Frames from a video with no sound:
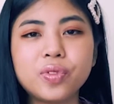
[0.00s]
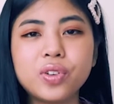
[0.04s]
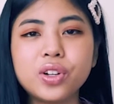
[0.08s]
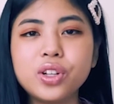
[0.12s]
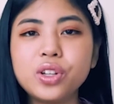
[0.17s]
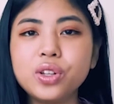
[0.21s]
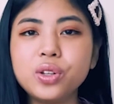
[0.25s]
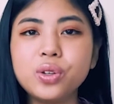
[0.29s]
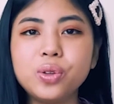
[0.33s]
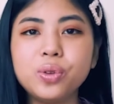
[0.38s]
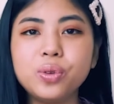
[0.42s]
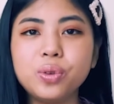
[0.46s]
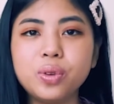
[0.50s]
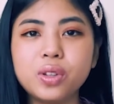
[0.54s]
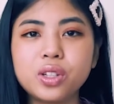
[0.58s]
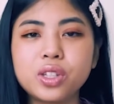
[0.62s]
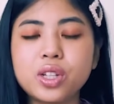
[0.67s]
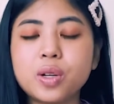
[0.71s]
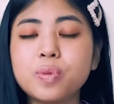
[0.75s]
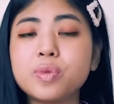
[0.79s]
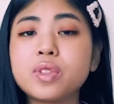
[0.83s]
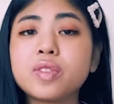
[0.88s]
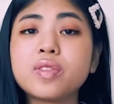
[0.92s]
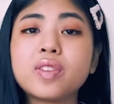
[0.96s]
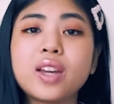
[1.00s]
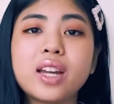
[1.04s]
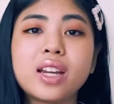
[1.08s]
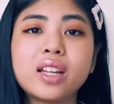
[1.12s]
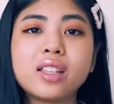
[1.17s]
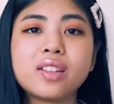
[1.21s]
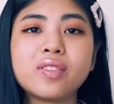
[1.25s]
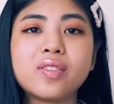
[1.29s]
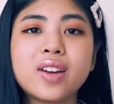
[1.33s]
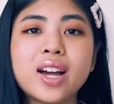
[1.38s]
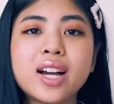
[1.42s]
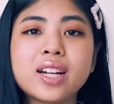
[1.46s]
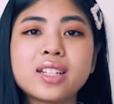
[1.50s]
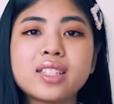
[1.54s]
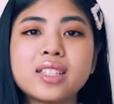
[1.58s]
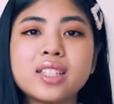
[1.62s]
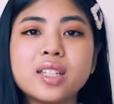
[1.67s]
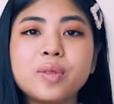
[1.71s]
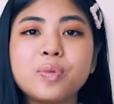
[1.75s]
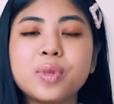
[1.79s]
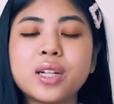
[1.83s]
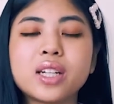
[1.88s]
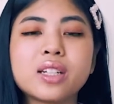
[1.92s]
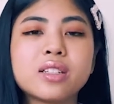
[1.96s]
you in terms of getting the vaccine,
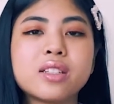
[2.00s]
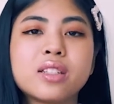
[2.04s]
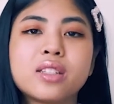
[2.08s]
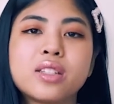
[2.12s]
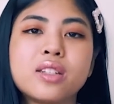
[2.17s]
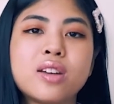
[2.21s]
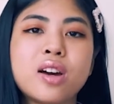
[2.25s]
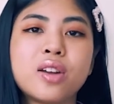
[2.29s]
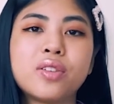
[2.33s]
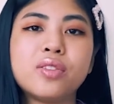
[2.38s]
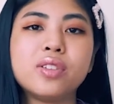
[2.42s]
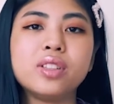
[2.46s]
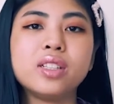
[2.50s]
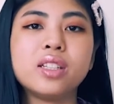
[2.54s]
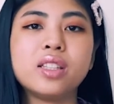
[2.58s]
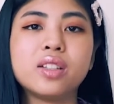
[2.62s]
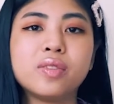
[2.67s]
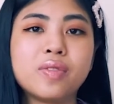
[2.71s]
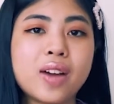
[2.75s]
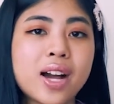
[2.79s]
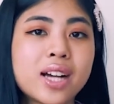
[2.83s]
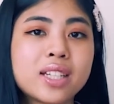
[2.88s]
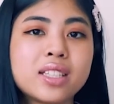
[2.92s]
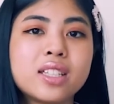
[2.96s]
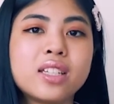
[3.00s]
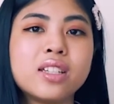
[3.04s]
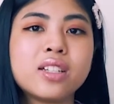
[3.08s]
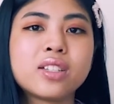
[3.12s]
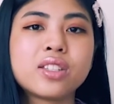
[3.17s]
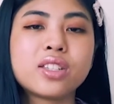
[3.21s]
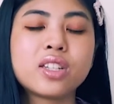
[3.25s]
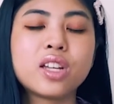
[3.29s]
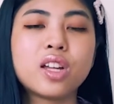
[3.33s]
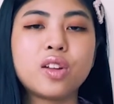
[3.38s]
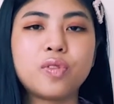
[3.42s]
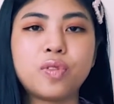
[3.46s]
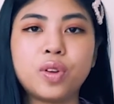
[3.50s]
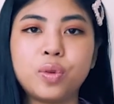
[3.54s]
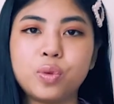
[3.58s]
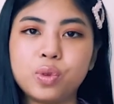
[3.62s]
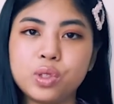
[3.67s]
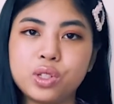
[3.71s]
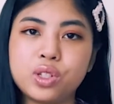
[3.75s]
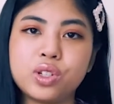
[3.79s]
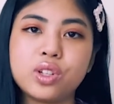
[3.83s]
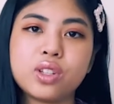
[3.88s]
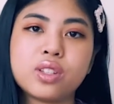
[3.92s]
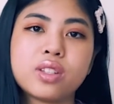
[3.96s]
because it's not really the vaccine itself, it was
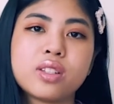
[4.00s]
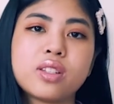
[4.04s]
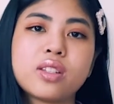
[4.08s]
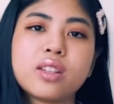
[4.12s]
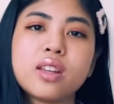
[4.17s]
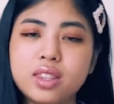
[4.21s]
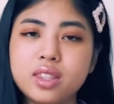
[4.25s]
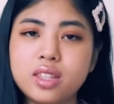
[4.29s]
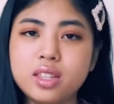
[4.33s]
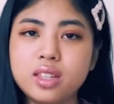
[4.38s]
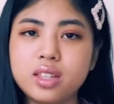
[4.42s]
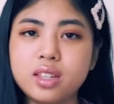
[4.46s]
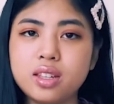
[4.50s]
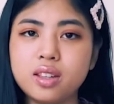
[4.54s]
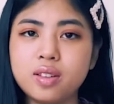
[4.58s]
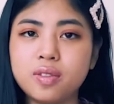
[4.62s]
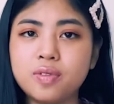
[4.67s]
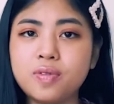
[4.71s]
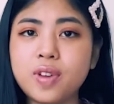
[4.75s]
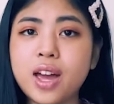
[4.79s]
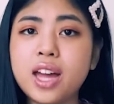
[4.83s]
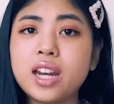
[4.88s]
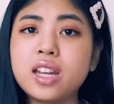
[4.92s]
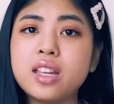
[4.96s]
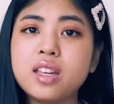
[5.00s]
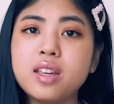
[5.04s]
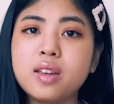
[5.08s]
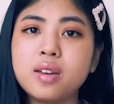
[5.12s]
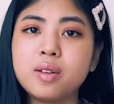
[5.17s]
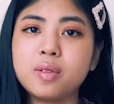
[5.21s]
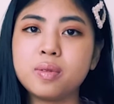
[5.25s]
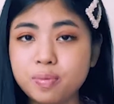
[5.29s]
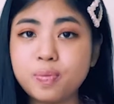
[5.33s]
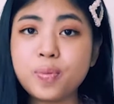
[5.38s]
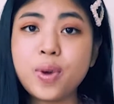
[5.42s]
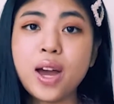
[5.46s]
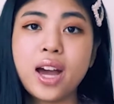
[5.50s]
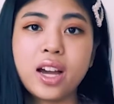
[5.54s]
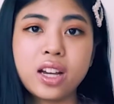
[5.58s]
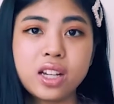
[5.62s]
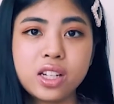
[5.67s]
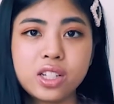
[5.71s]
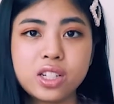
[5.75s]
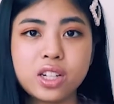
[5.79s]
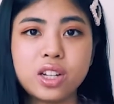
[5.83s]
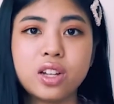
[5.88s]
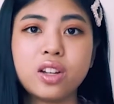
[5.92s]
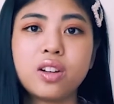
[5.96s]
just the fatty
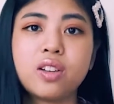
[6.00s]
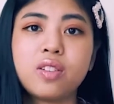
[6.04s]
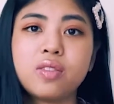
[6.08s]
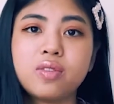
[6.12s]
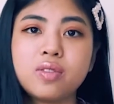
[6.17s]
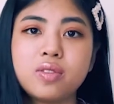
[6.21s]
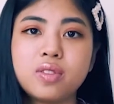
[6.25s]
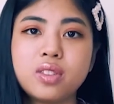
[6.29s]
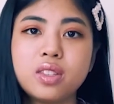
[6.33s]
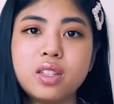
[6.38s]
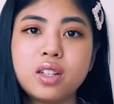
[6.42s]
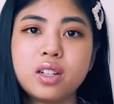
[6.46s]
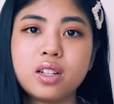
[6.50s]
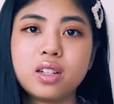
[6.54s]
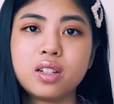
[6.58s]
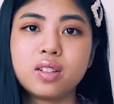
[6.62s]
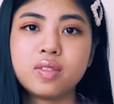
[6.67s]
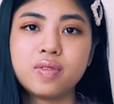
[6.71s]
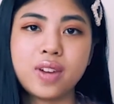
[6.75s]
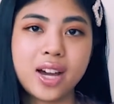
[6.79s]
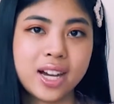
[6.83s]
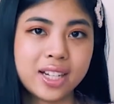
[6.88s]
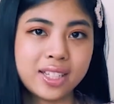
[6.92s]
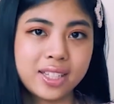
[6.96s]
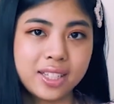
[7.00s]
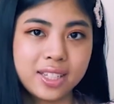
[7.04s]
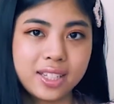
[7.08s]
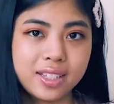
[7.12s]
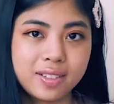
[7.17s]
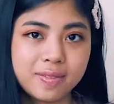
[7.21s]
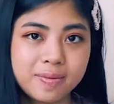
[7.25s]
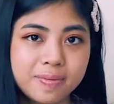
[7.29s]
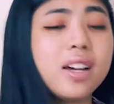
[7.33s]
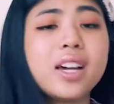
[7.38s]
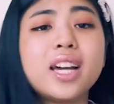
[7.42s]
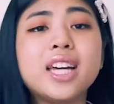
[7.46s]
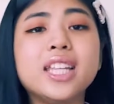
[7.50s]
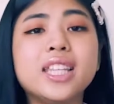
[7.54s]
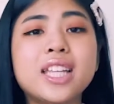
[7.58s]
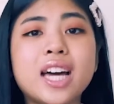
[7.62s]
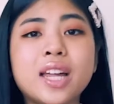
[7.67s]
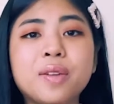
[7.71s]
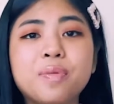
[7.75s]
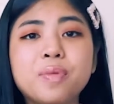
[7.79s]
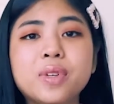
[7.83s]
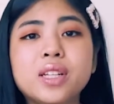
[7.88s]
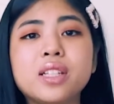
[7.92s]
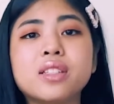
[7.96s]
packaging of the vaccine. And that
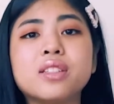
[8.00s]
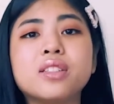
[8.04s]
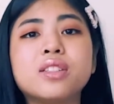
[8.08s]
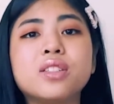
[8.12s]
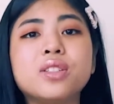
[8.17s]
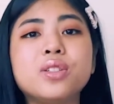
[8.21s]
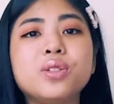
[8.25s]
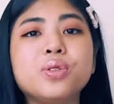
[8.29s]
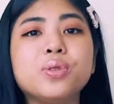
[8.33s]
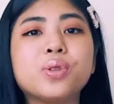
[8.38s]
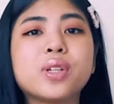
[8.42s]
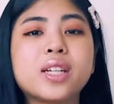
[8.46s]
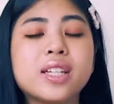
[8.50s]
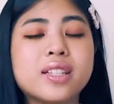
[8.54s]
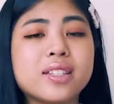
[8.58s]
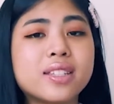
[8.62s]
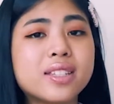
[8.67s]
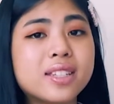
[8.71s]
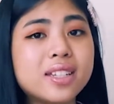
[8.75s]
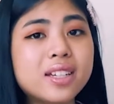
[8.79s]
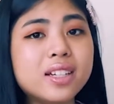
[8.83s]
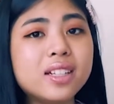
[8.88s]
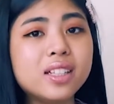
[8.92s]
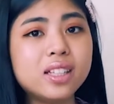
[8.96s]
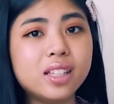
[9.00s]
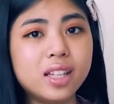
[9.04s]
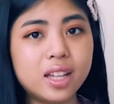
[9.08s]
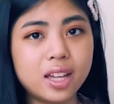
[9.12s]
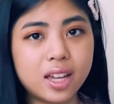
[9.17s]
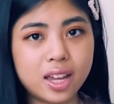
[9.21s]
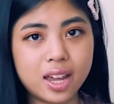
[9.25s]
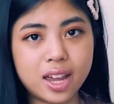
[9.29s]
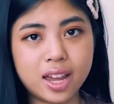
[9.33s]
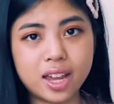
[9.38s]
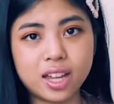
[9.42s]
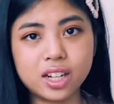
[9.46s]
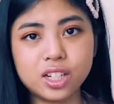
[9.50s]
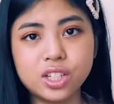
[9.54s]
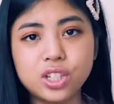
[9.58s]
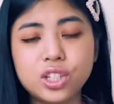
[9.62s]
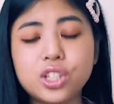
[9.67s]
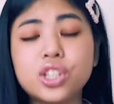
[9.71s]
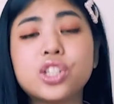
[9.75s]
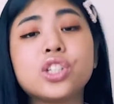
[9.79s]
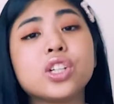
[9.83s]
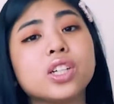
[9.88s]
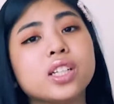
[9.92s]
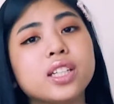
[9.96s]
means you can still and
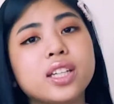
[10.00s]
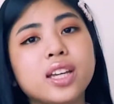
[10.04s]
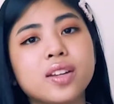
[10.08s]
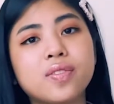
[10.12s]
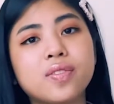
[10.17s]
should get